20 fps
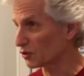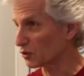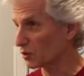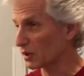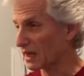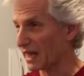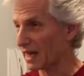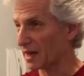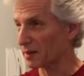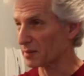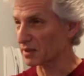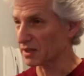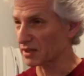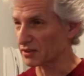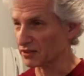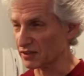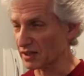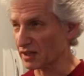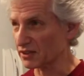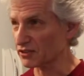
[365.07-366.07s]
new
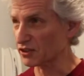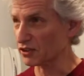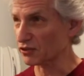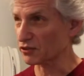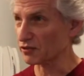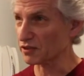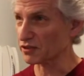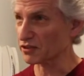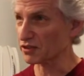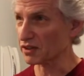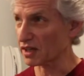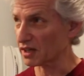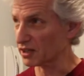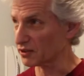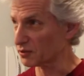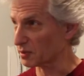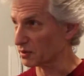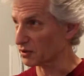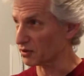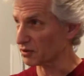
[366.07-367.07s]
cabinets, not just
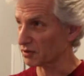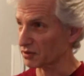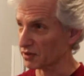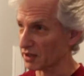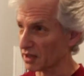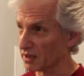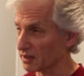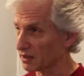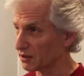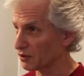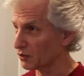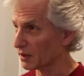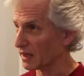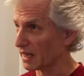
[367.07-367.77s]
facades, but they're entirely new